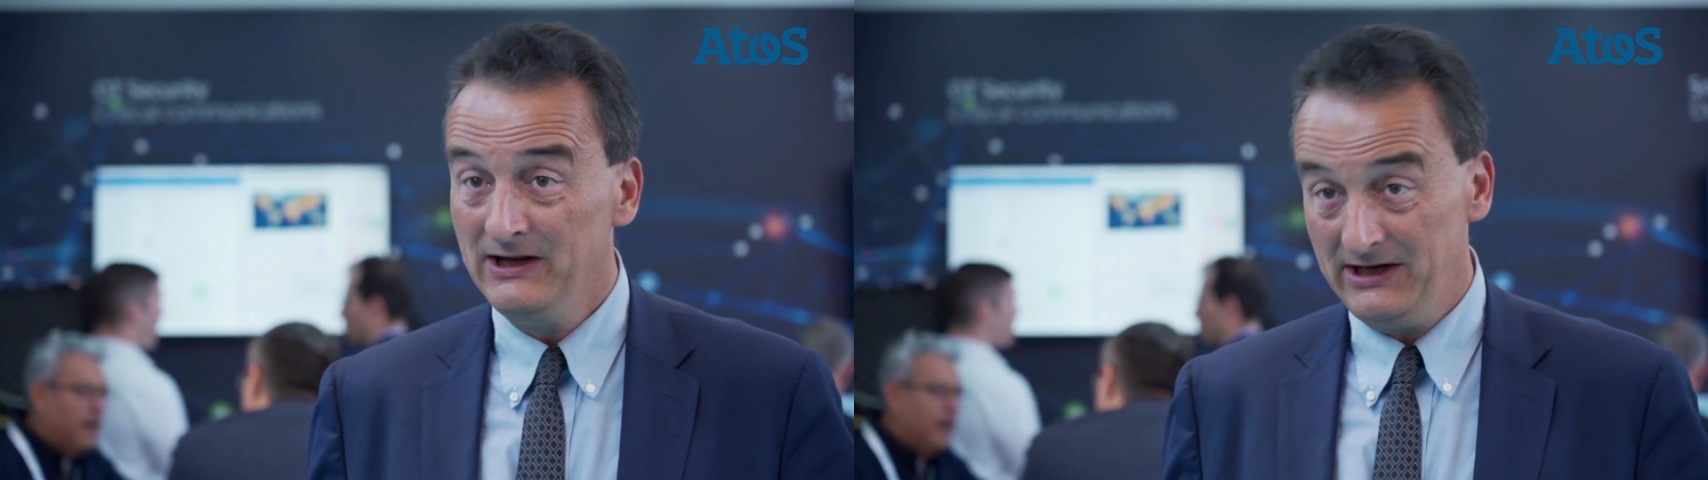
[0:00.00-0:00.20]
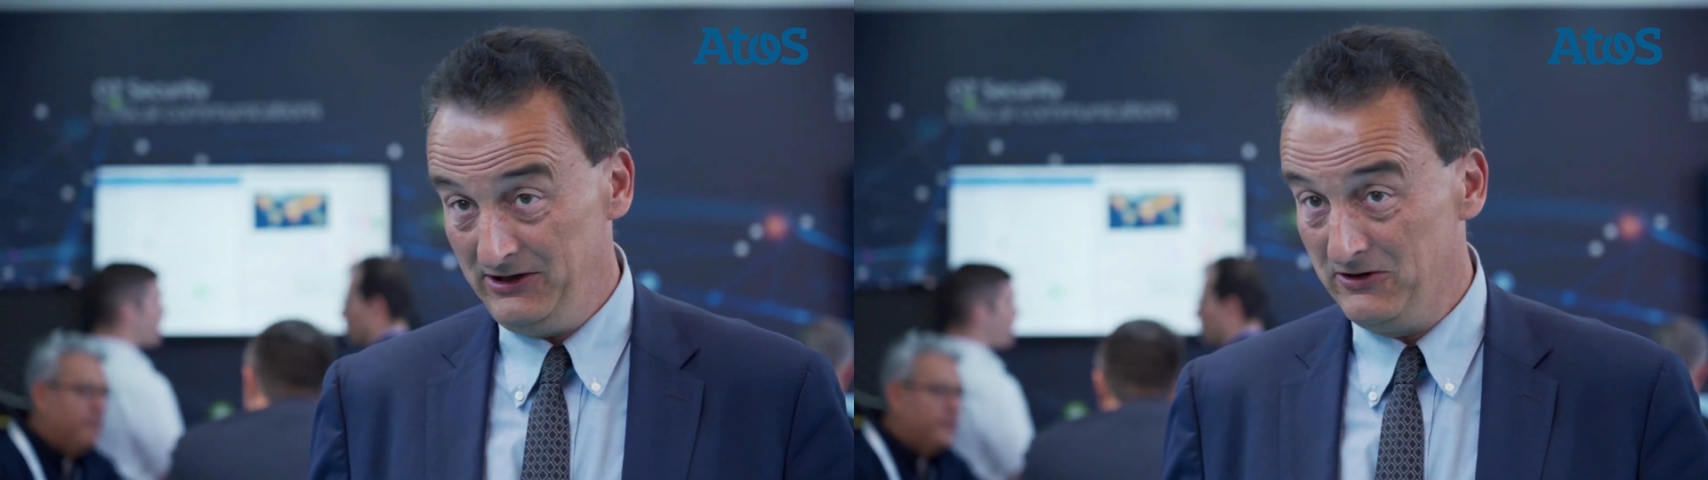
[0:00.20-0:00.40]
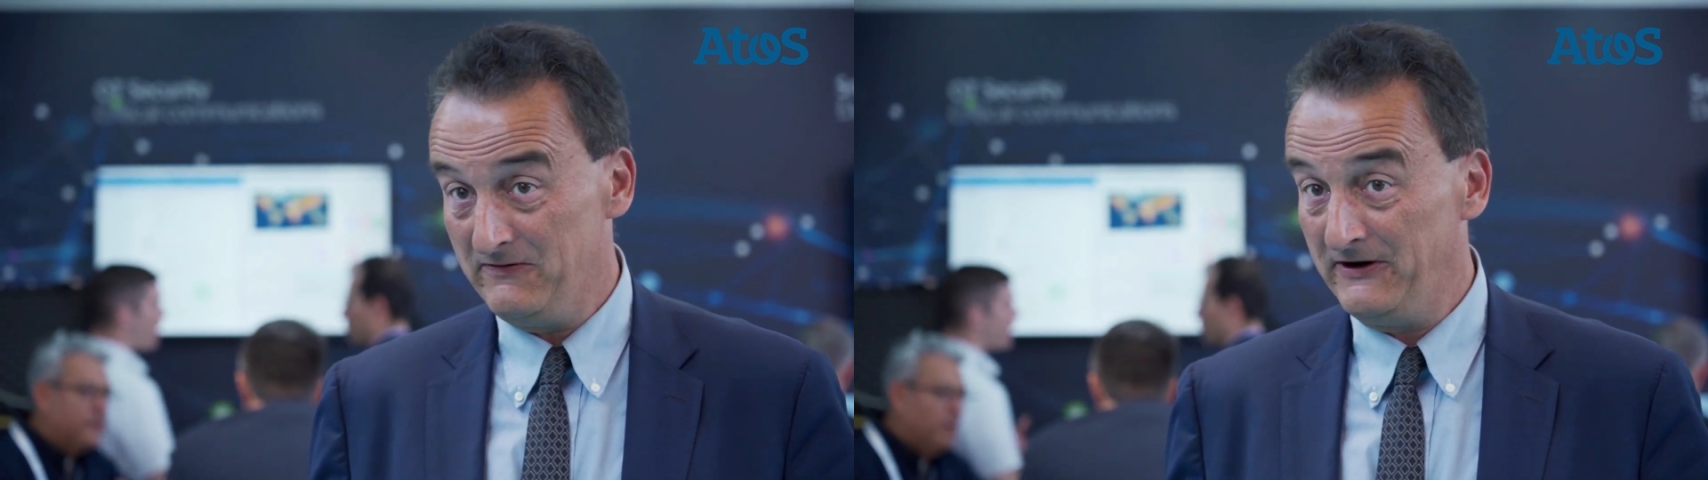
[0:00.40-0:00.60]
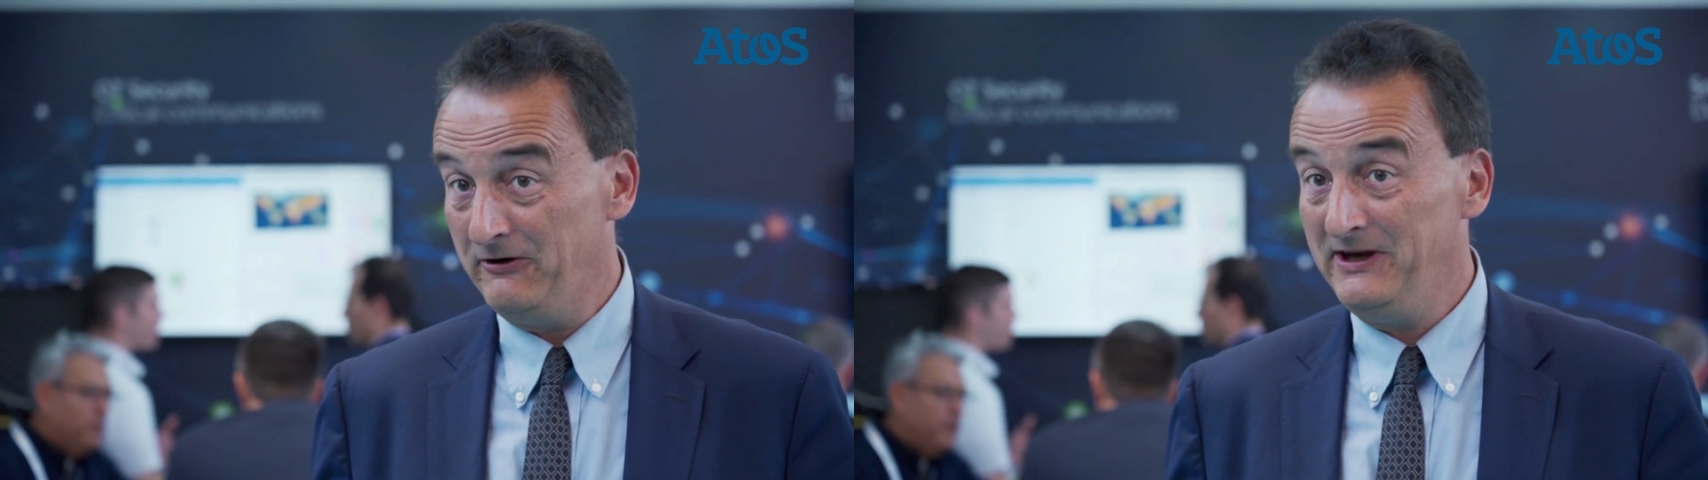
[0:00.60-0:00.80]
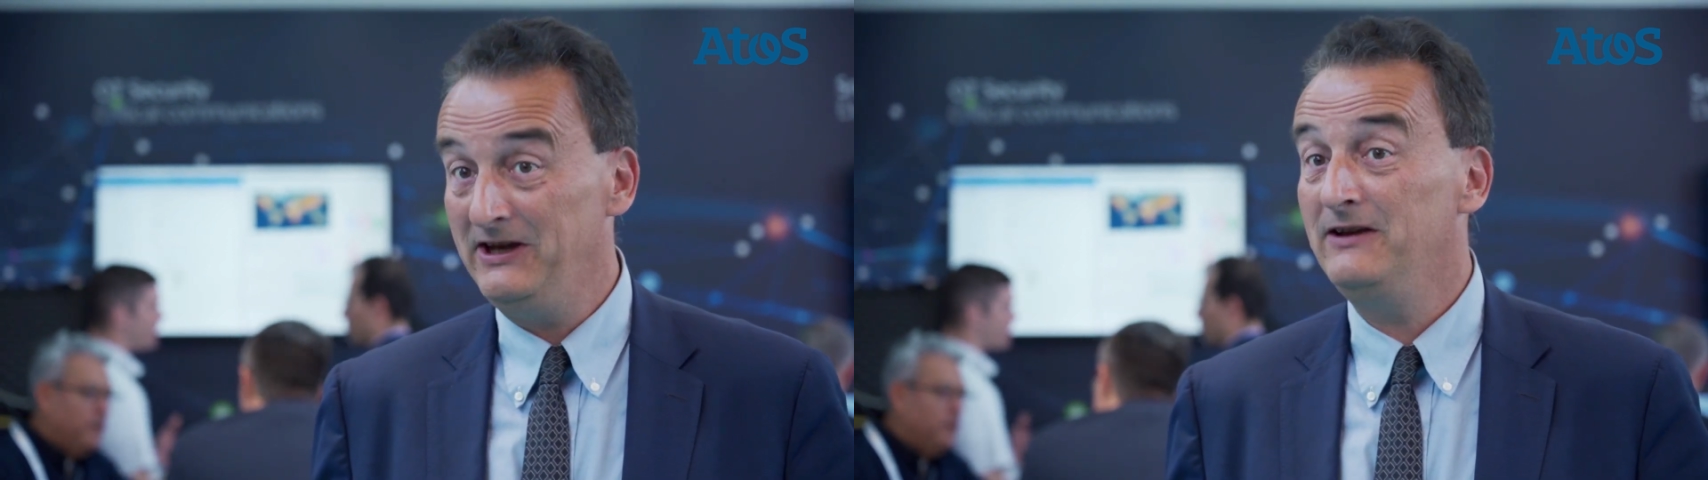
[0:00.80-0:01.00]
in a
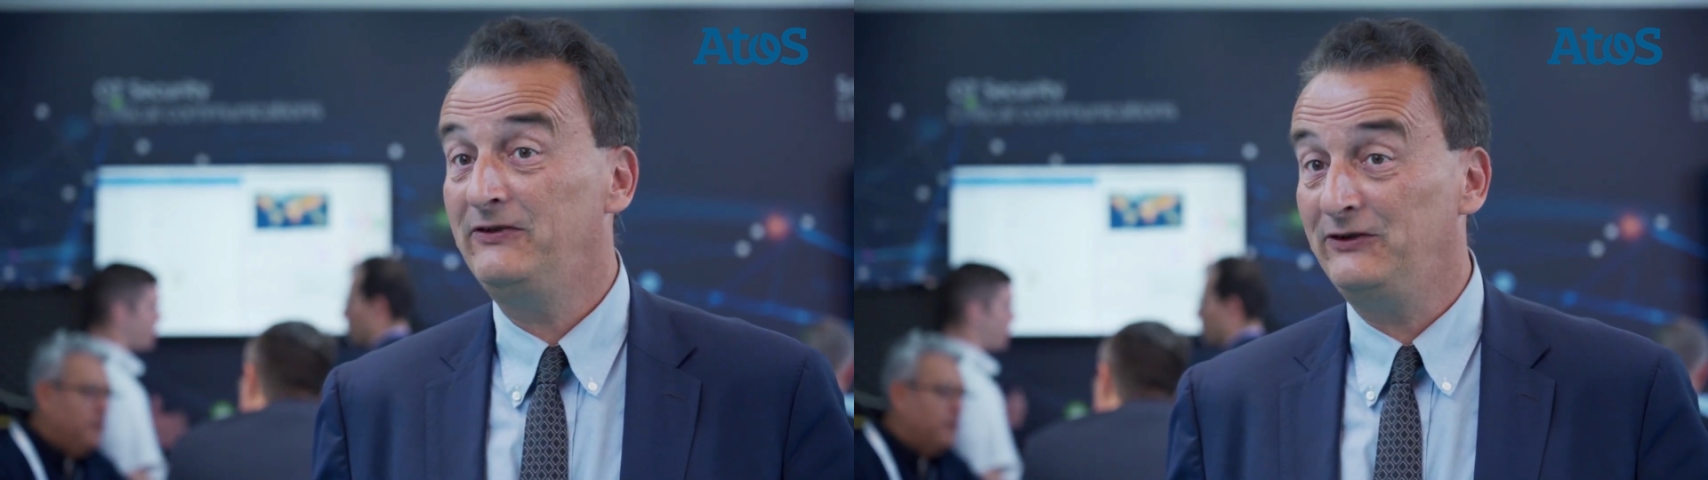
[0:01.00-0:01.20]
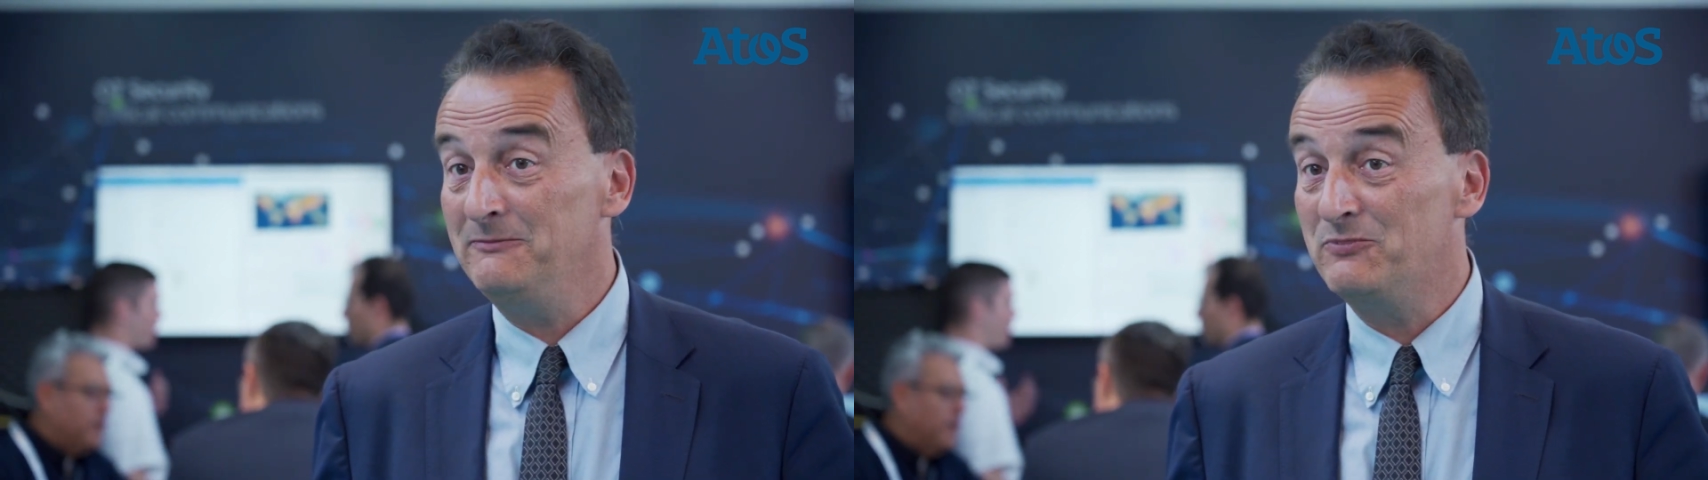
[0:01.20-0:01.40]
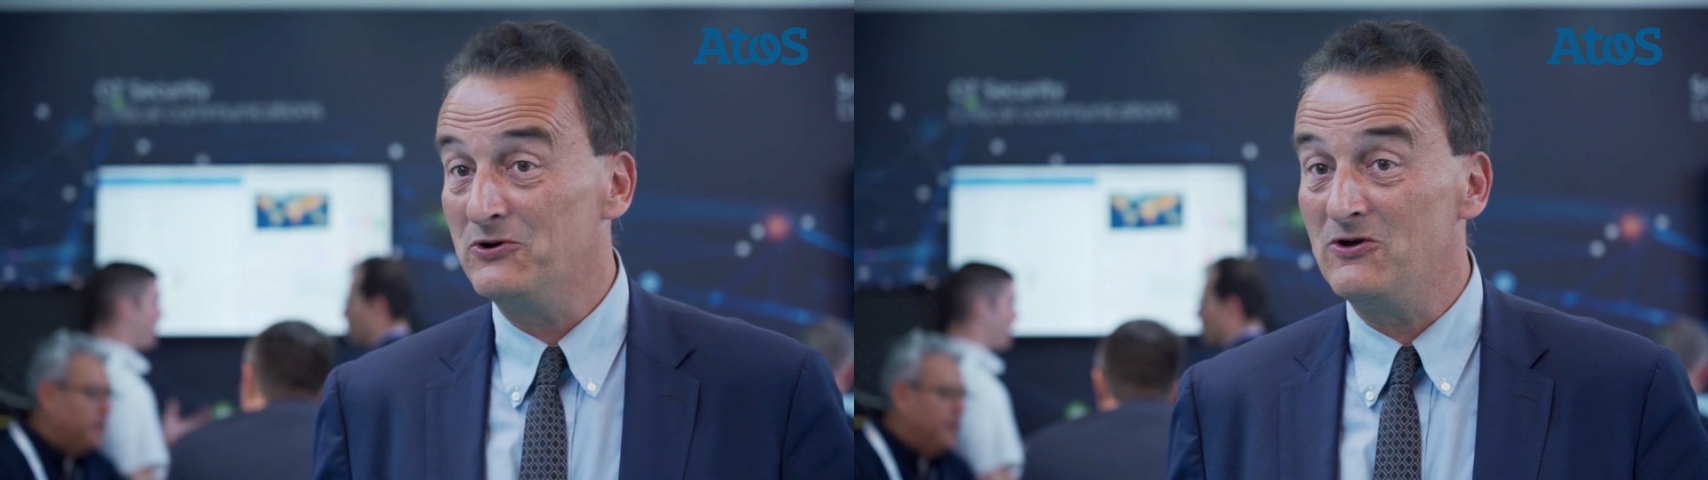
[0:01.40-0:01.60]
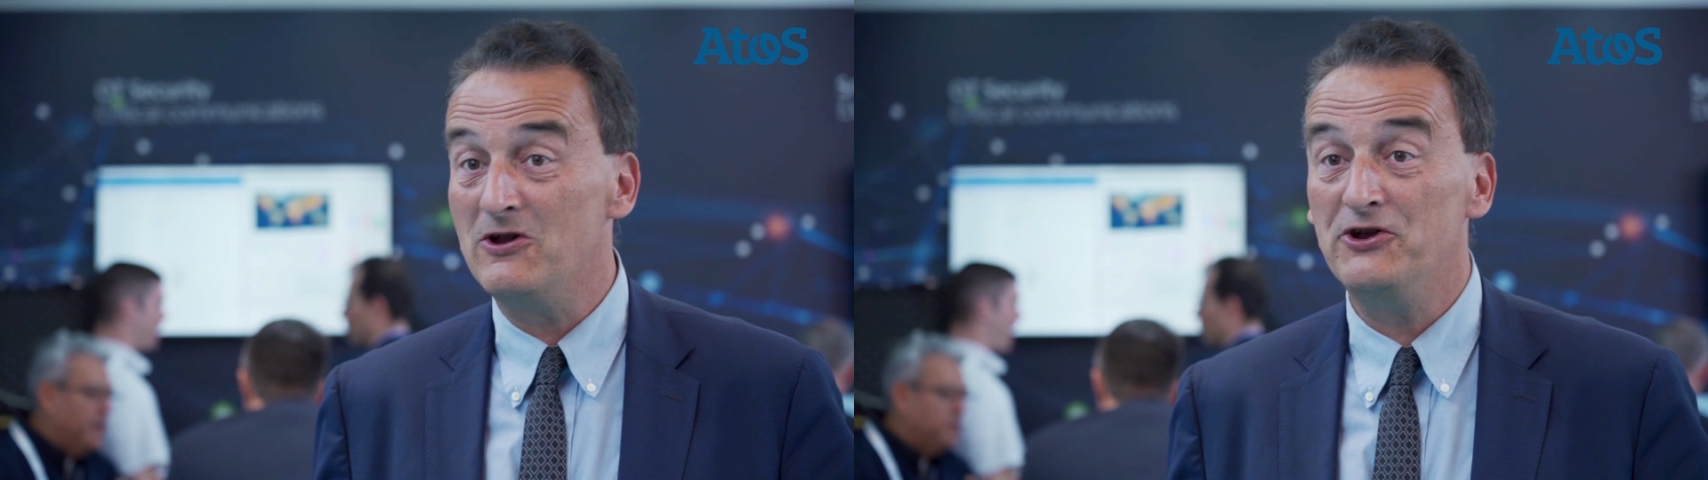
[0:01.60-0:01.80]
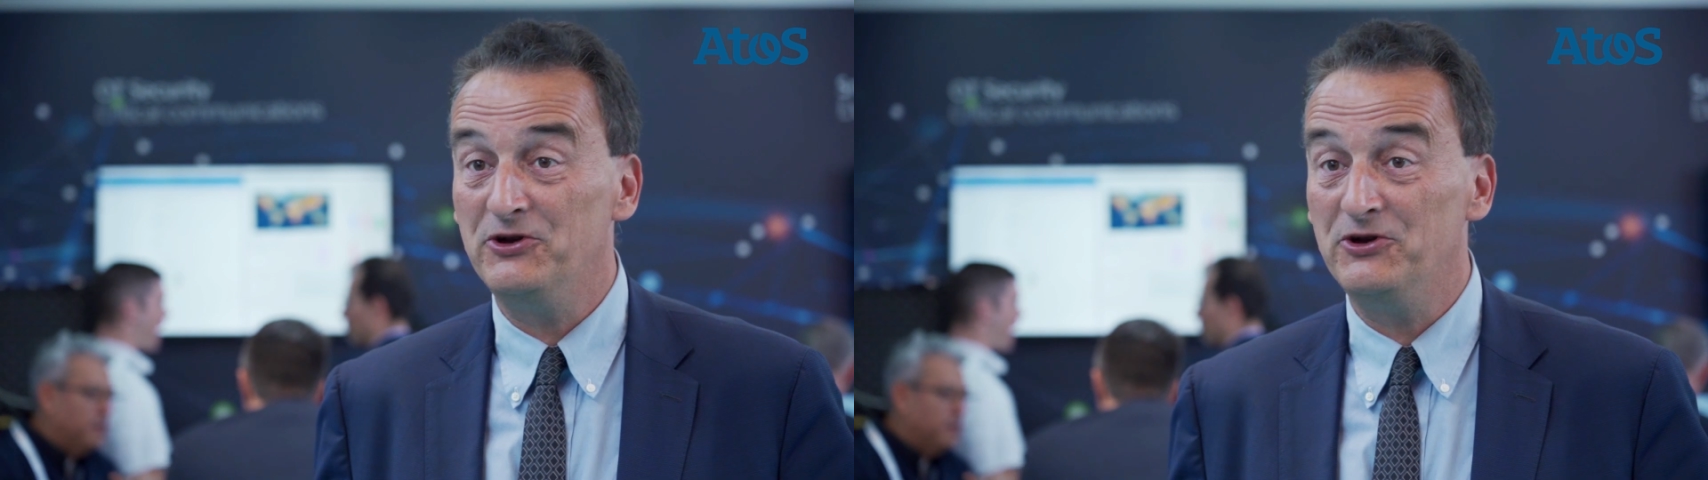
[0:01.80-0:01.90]
very simple,